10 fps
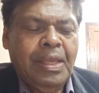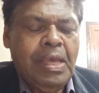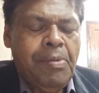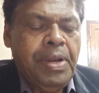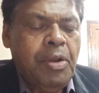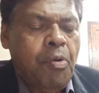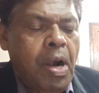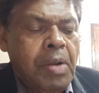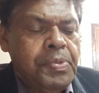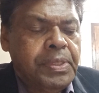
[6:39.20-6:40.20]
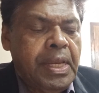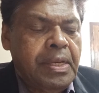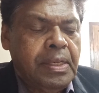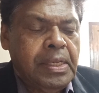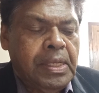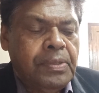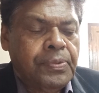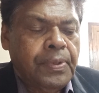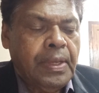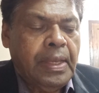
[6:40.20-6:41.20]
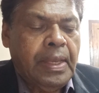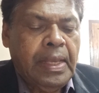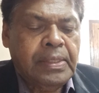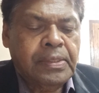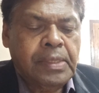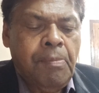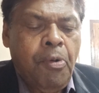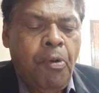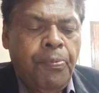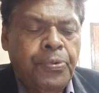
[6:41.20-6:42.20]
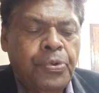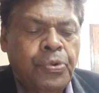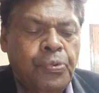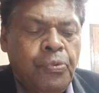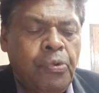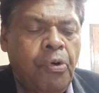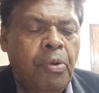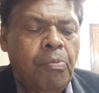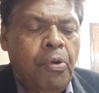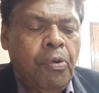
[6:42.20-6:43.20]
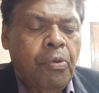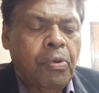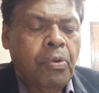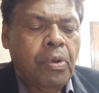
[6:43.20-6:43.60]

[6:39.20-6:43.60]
Every quantum state is a sum of two or more